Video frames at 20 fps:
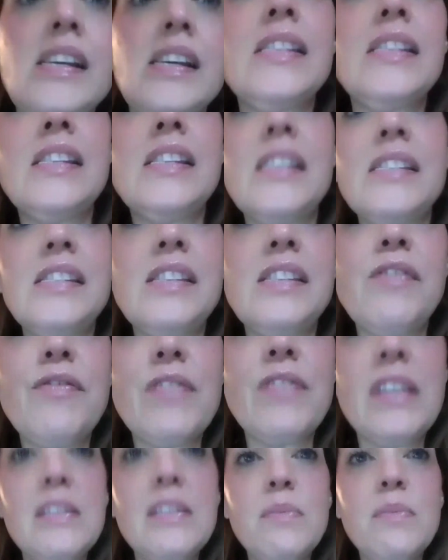the
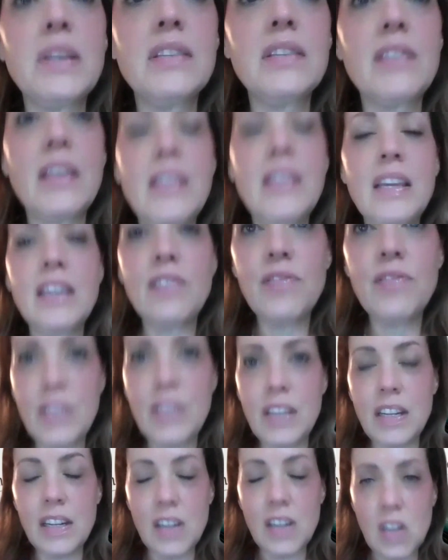difference because I think you've
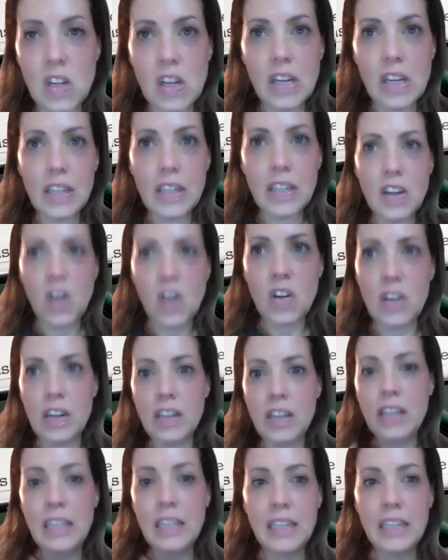seen it a lot
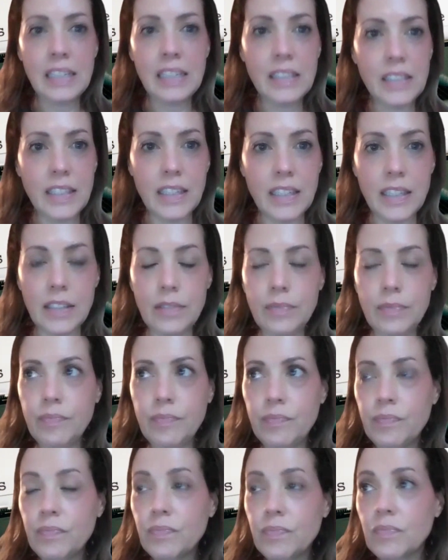on LinkedIn,
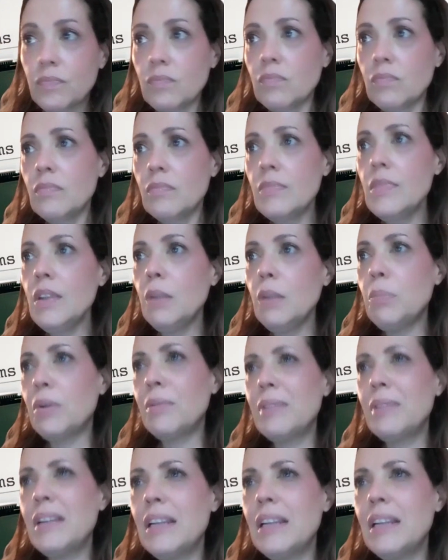probably